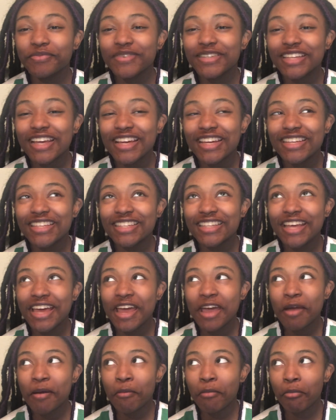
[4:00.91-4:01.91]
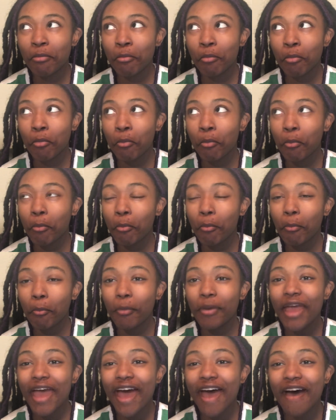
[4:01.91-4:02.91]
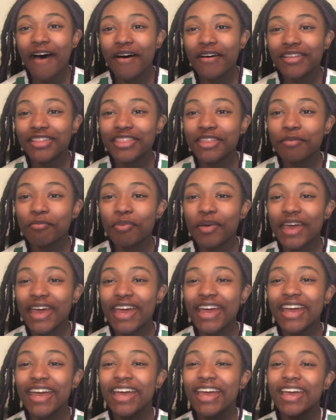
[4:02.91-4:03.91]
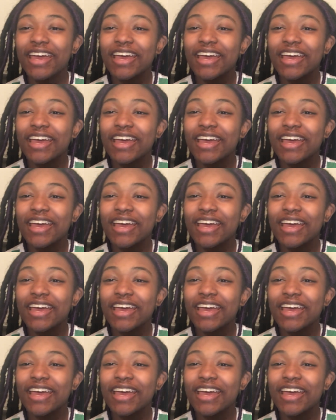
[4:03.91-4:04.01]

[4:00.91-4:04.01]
Was that his name? Yeah, the pig.